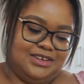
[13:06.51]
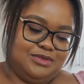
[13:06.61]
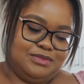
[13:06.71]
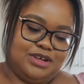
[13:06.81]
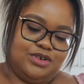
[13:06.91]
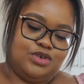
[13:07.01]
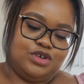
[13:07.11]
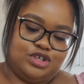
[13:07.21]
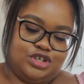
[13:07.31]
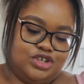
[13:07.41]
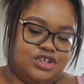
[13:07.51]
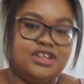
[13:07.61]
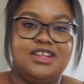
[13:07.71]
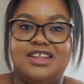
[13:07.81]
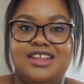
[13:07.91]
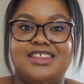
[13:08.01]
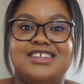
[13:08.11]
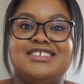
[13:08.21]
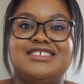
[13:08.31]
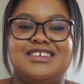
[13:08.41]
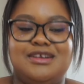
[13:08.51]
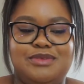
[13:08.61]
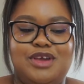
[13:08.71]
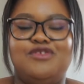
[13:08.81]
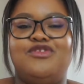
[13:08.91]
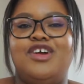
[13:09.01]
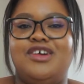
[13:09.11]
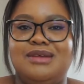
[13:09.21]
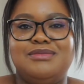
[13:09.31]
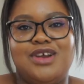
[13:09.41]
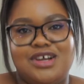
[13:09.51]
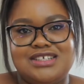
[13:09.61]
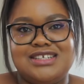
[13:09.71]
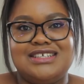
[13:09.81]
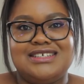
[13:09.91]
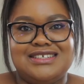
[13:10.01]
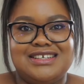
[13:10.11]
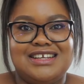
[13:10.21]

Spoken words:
Oh my gosh, this is gonna be a very monotonous